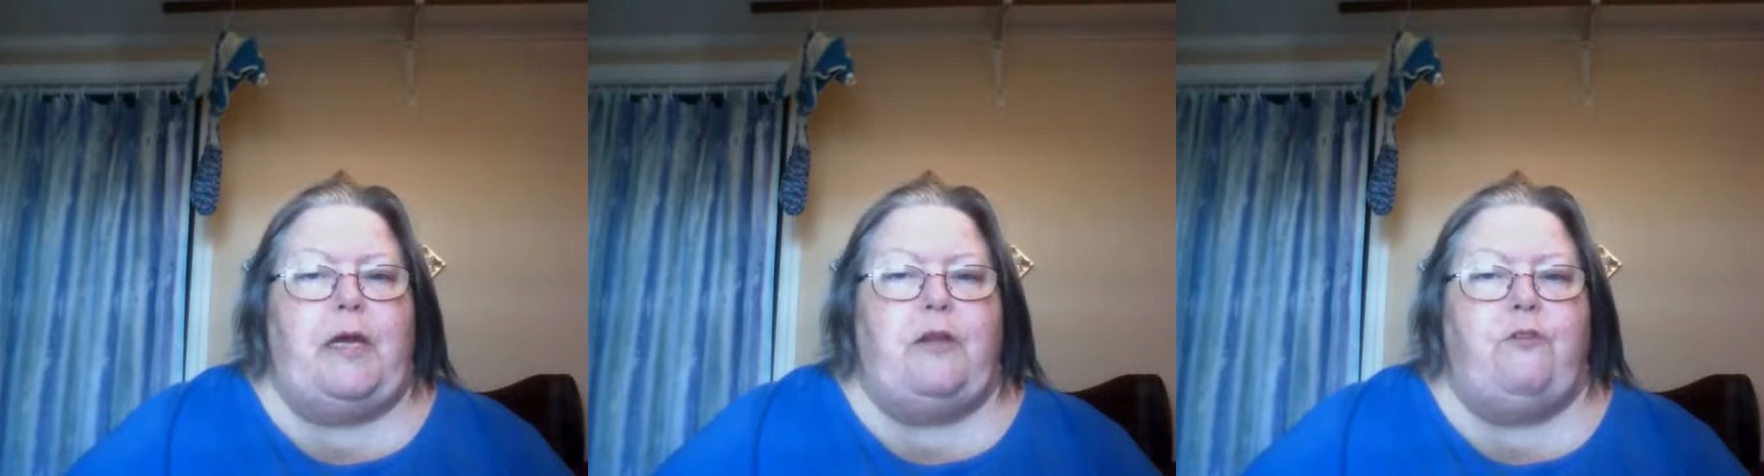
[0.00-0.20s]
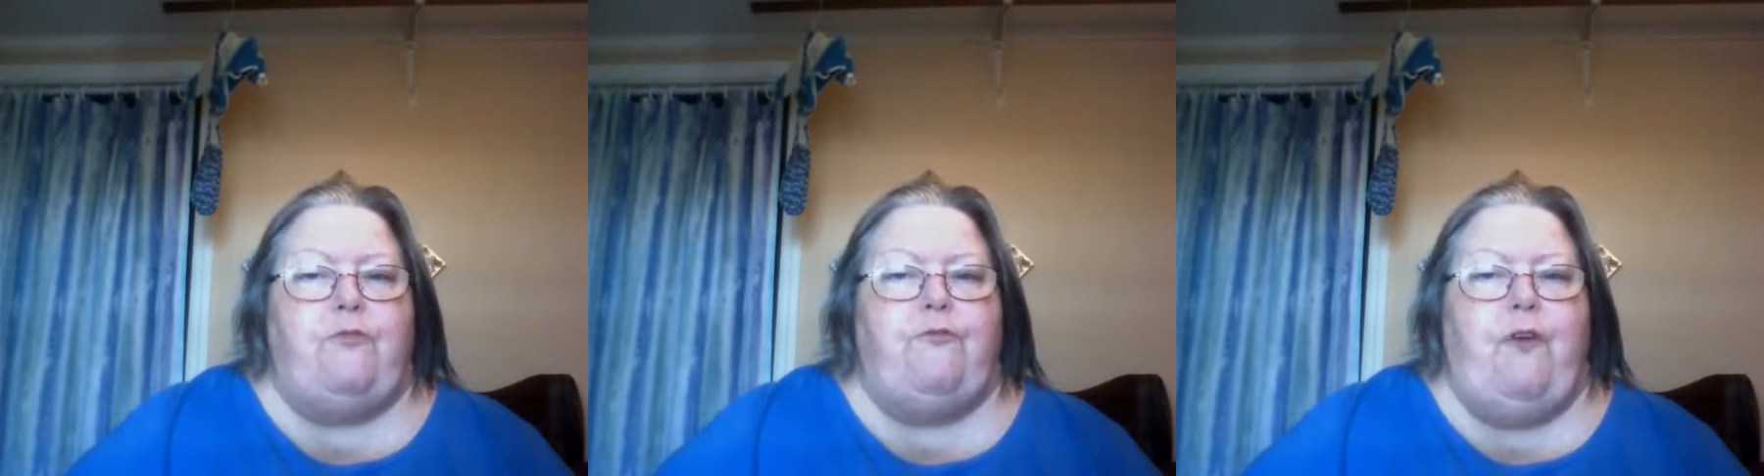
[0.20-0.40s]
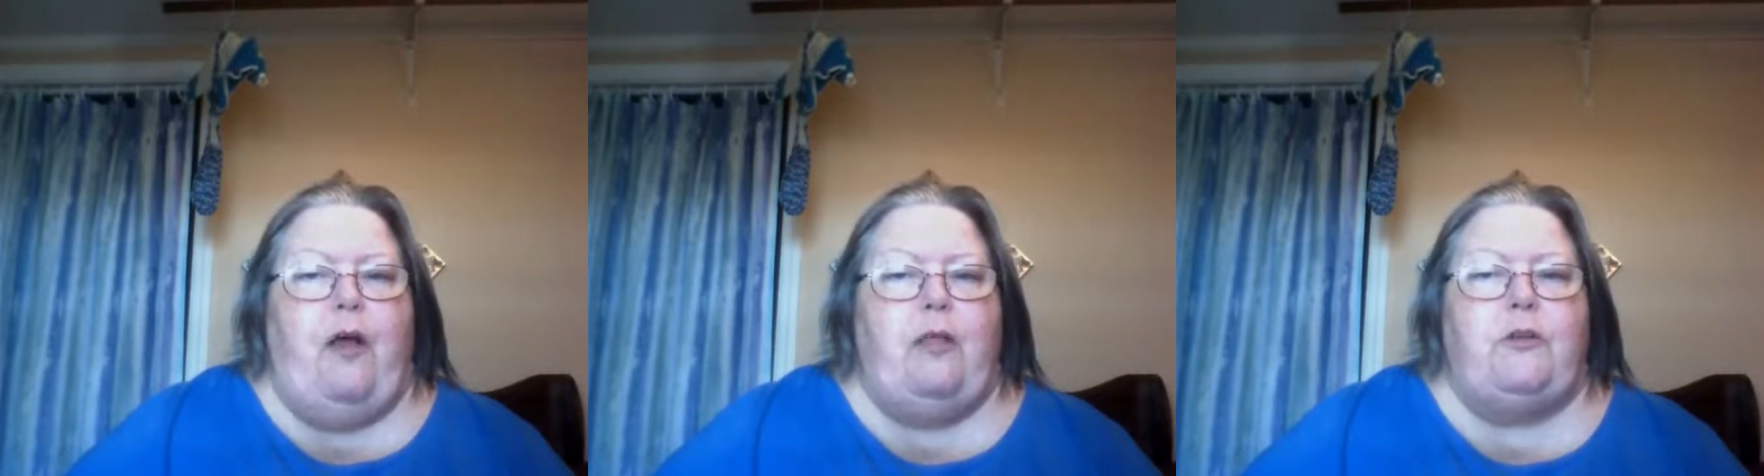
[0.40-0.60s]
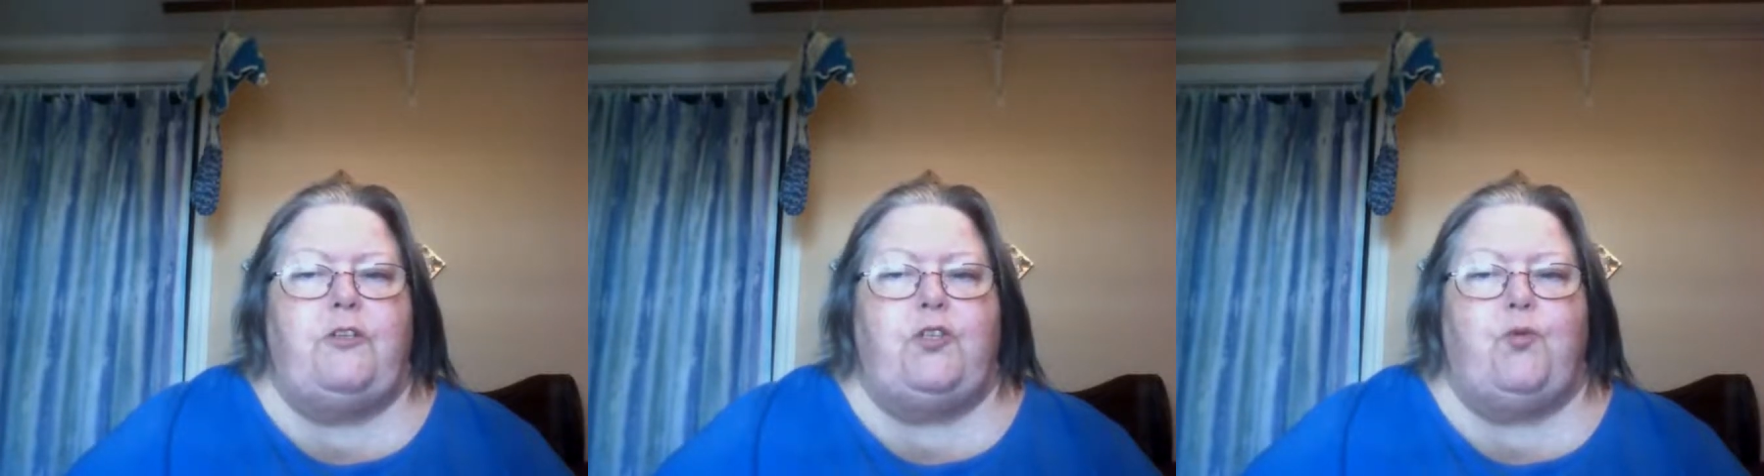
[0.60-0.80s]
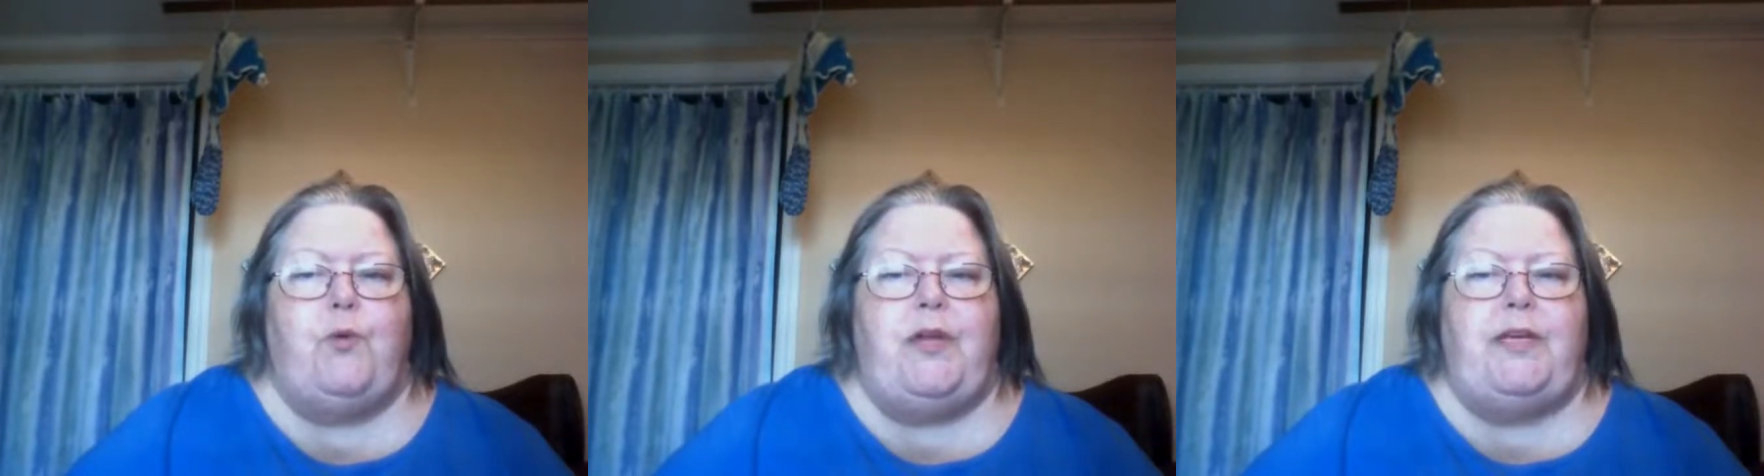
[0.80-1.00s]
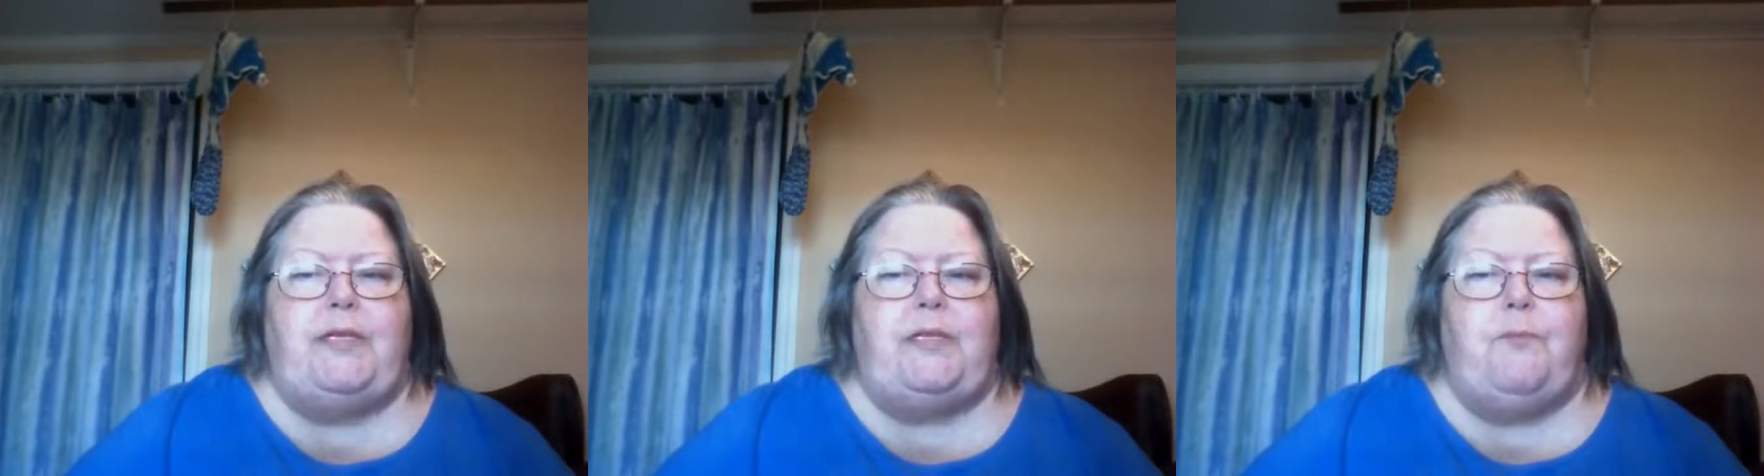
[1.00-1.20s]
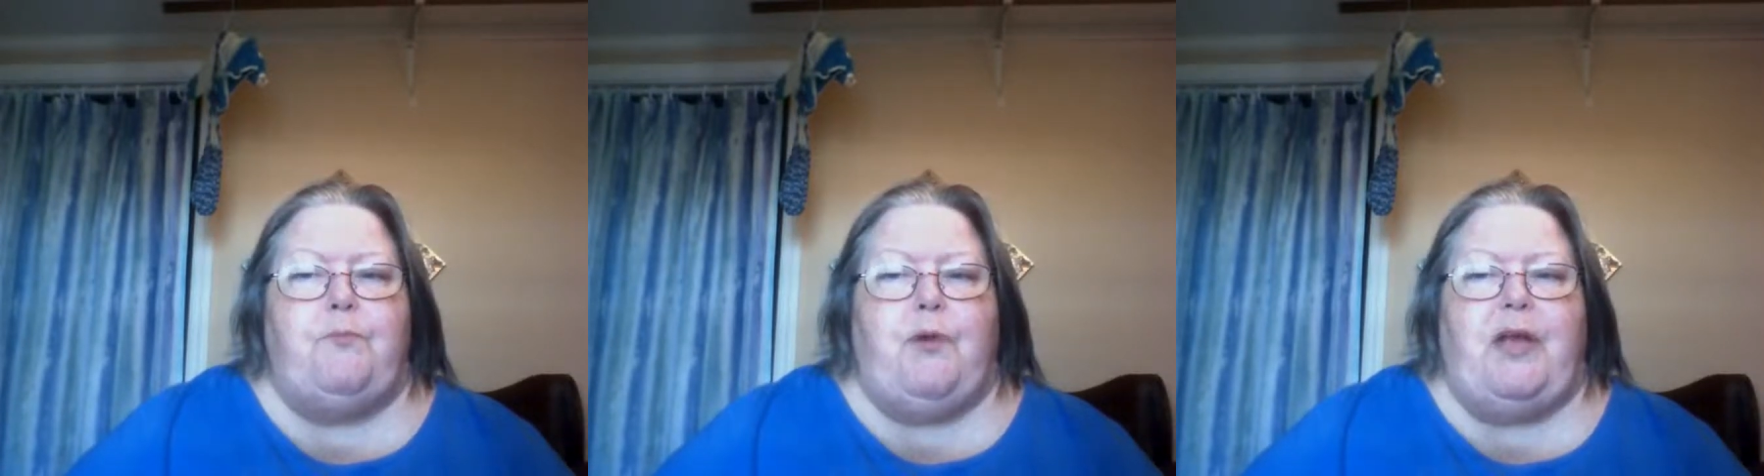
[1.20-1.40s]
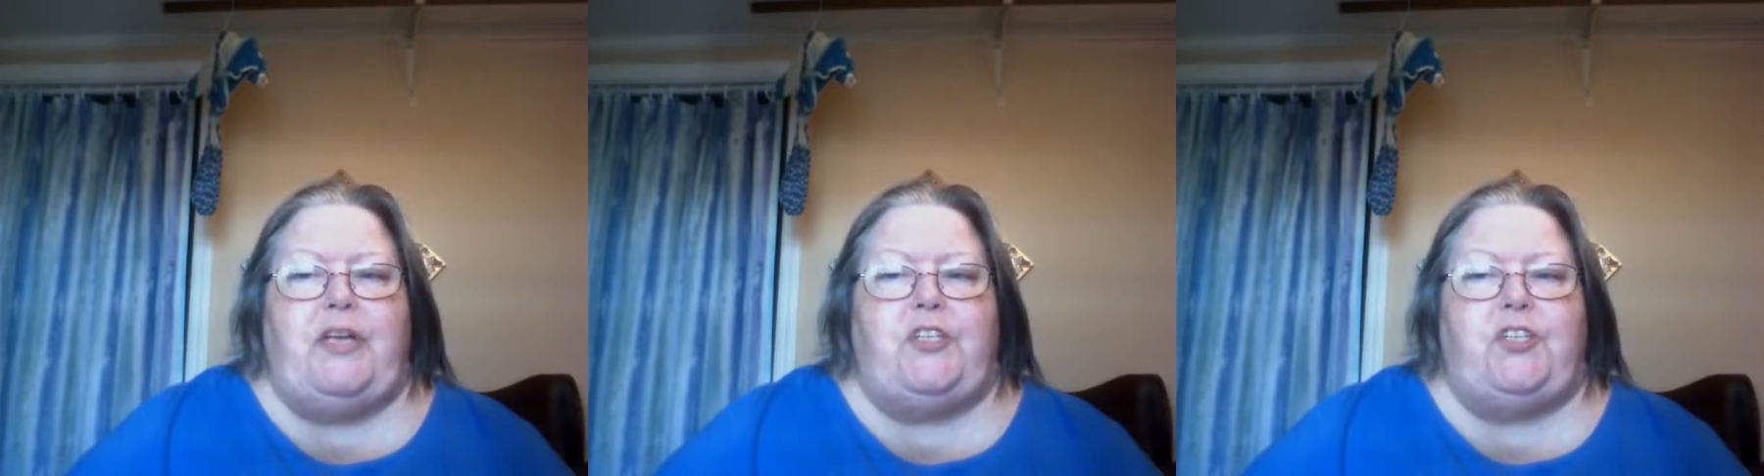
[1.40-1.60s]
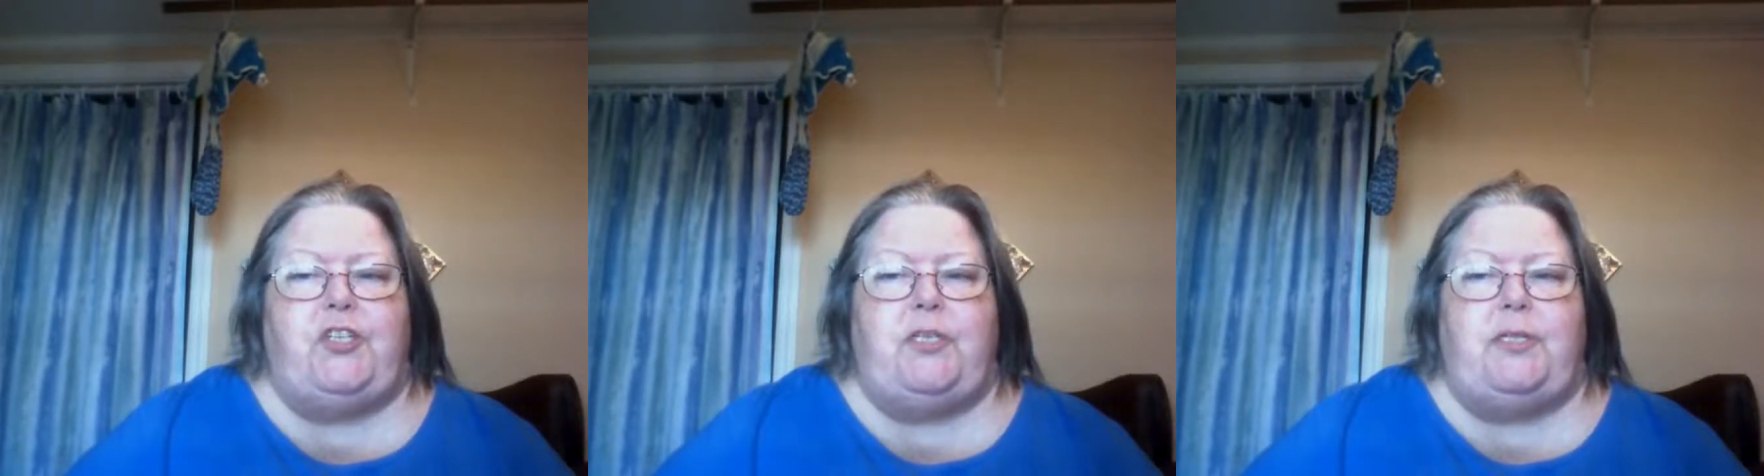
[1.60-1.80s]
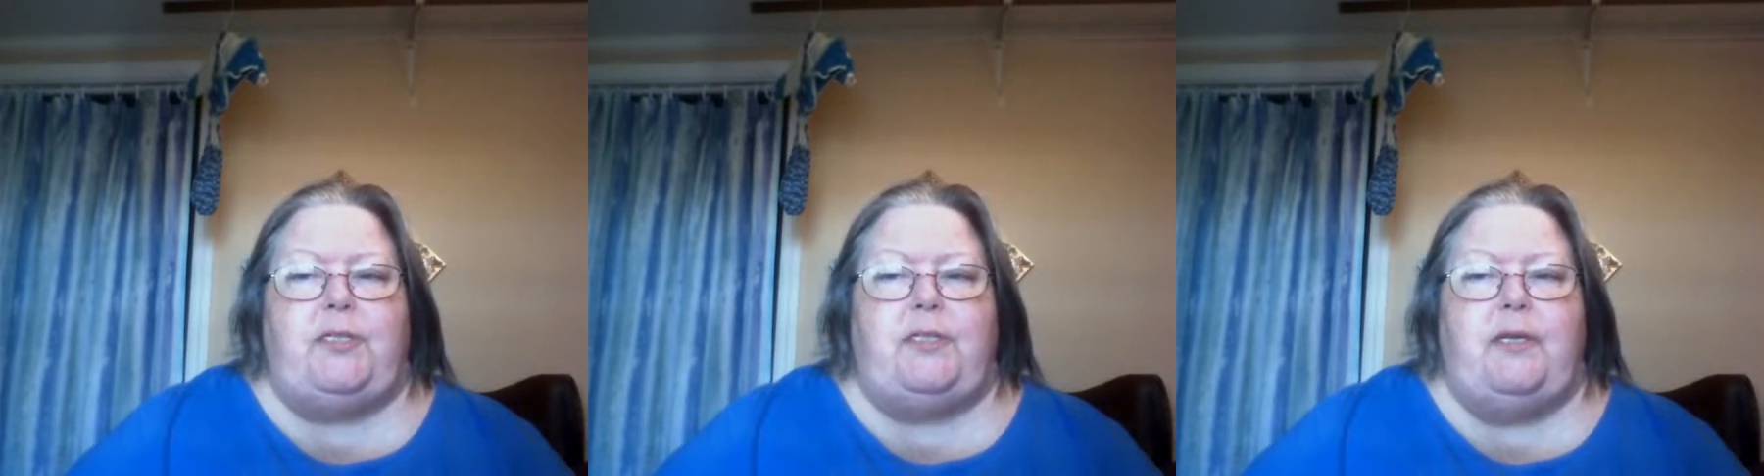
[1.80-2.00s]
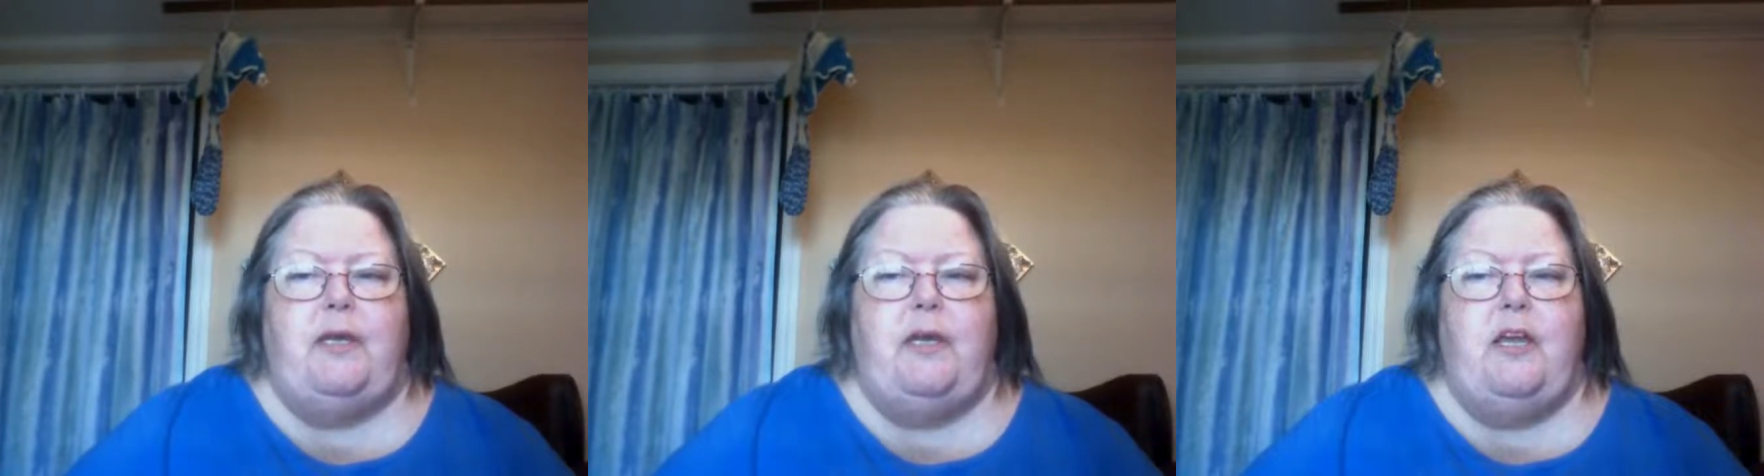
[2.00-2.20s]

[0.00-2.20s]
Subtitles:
under fallen twigs and branches.